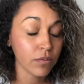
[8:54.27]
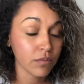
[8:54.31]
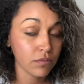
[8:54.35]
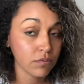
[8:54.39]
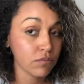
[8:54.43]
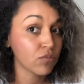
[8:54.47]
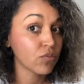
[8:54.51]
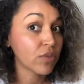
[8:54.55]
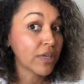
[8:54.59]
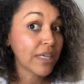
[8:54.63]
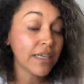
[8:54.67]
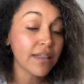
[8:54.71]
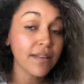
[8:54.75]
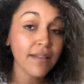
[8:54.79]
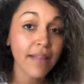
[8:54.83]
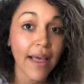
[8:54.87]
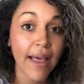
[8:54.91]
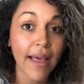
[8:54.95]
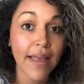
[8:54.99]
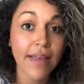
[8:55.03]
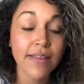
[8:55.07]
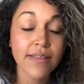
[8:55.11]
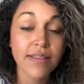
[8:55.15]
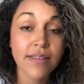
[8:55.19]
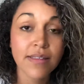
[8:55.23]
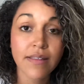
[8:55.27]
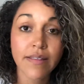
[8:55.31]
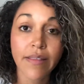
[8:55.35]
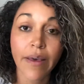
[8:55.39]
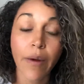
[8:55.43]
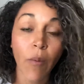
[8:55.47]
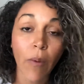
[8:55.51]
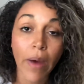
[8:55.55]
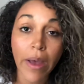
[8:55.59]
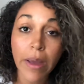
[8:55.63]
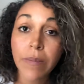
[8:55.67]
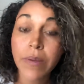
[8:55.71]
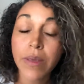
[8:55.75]
Realize that
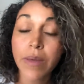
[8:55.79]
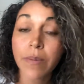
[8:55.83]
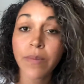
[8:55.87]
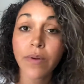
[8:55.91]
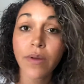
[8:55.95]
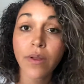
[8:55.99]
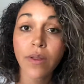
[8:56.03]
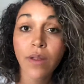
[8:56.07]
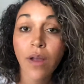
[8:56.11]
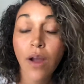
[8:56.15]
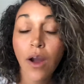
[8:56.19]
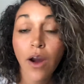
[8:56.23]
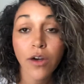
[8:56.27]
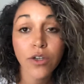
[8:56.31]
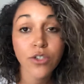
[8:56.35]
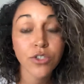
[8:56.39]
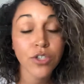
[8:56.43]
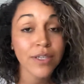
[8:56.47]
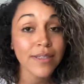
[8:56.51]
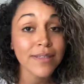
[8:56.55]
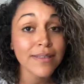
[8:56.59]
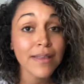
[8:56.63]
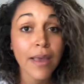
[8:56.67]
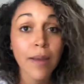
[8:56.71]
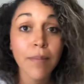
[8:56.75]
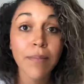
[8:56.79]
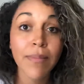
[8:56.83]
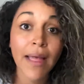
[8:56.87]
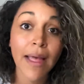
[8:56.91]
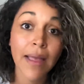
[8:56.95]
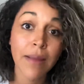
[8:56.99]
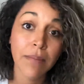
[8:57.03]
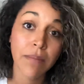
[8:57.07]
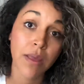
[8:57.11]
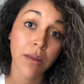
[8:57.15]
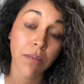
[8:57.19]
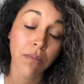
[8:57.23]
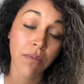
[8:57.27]
white people are just like
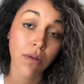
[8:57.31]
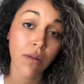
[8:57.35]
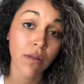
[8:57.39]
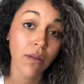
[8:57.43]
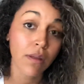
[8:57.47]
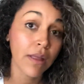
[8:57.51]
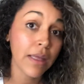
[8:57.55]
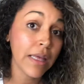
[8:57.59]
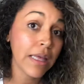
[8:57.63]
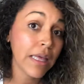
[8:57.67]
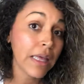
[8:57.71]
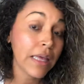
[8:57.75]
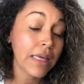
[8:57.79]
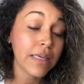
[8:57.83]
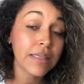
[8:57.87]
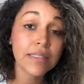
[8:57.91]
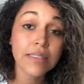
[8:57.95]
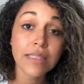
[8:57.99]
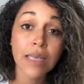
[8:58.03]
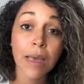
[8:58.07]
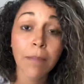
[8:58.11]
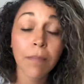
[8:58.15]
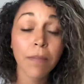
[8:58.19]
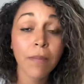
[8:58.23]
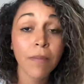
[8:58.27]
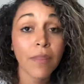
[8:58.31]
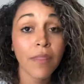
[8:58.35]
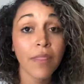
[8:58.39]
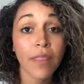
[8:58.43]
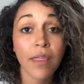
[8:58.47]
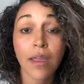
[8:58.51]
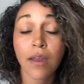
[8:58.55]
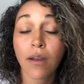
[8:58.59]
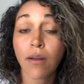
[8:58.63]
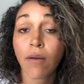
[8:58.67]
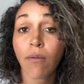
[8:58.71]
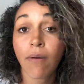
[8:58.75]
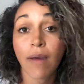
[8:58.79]
black people, except
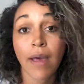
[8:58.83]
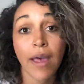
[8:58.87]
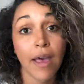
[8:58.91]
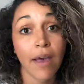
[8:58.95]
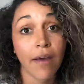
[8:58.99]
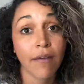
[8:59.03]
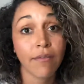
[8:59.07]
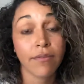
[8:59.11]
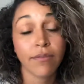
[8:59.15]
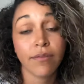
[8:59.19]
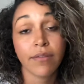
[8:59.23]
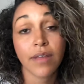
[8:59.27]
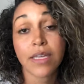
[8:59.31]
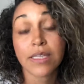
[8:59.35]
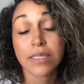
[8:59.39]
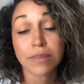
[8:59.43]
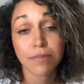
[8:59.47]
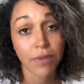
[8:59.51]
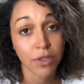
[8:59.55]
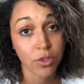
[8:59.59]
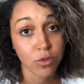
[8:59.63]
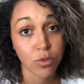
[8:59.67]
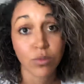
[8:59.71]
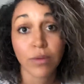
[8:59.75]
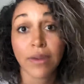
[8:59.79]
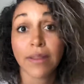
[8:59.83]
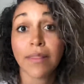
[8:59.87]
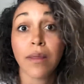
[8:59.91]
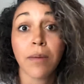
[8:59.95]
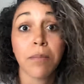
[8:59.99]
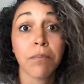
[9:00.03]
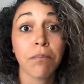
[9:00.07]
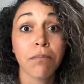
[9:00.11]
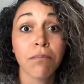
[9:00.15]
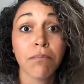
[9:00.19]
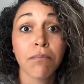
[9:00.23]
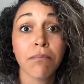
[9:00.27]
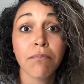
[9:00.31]
they don't have as much
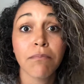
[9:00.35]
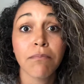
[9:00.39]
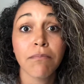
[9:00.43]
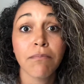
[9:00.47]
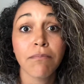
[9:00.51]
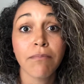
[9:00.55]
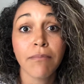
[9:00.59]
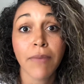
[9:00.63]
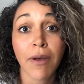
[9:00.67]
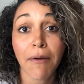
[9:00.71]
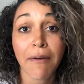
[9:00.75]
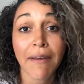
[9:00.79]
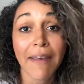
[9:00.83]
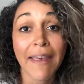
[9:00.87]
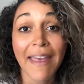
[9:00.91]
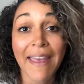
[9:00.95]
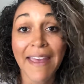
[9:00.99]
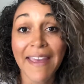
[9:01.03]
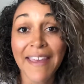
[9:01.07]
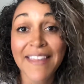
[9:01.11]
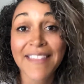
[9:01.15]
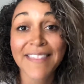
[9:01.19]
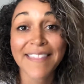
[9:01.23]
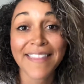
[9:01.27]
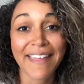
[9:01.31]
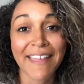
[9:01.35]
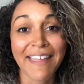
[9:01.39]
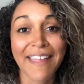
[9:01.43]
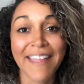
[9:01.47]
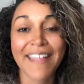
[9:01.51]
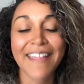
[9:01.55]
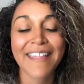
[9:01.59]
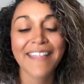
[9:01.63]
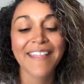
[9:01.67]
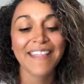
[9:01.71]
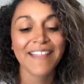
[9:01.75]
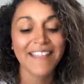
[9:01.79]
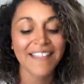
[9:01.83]
rhythm. Okay?
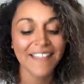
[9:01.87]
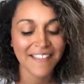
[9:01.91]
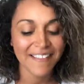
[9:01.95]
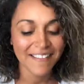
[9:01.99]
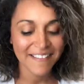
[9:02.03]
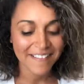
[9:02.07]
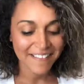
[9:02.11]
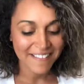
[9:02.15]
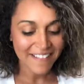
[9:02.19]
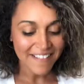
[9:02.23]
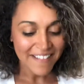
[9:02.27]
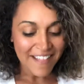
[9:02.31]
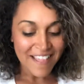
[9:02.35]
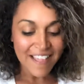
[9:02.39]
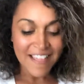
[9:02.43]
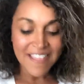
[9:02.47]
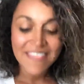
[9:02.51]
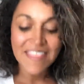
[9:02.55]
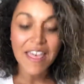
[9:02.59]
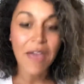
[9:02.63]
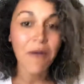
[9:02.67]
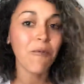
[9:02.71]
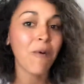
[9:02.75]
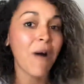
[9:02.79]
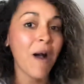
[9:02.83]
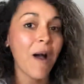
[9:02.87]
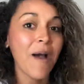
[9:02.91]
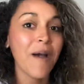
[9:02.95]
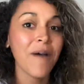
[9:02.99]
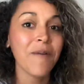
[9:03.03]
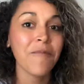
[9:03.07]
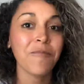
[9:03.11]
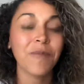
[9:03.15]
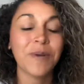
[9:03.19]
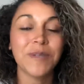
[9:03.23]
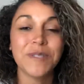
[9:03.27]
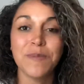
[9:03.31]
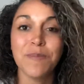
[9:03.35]
Like, they want
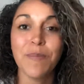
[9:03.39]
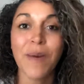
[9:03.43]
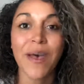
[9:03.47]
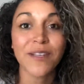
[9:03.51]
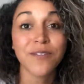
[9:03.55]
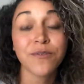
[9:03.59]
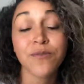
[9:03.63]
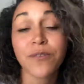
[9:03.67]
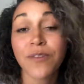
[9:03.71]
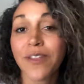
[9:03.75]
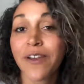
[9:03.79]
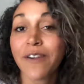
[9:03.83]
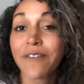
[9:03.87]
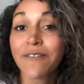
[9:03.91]
what's best for their